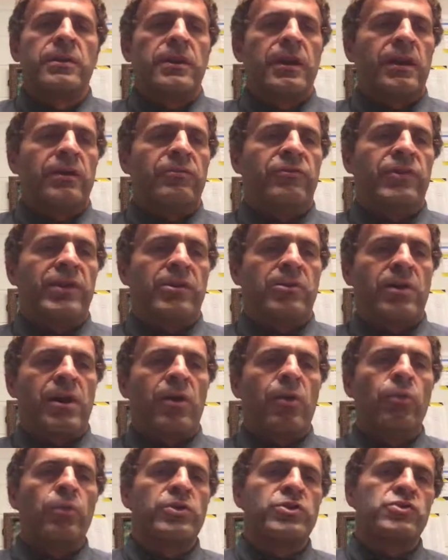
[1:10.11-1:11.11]
and figure out
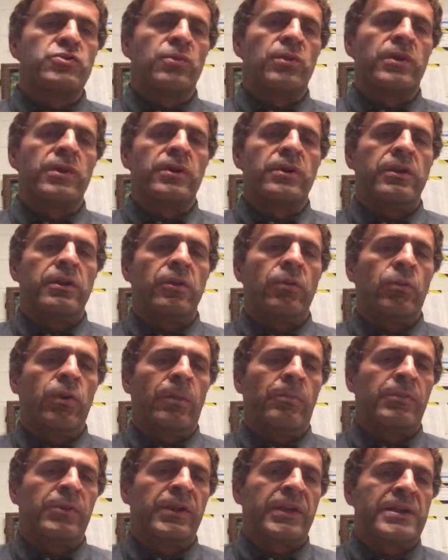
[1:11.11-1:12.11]
what
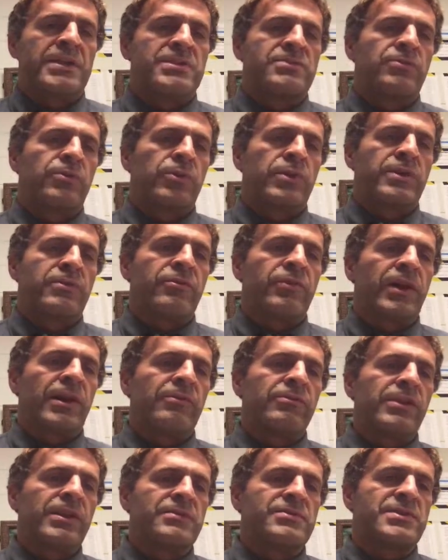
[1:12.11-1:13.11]
place 45
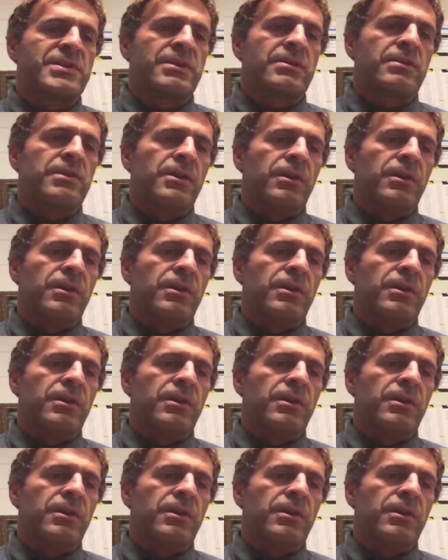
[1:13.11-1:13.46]
lives in.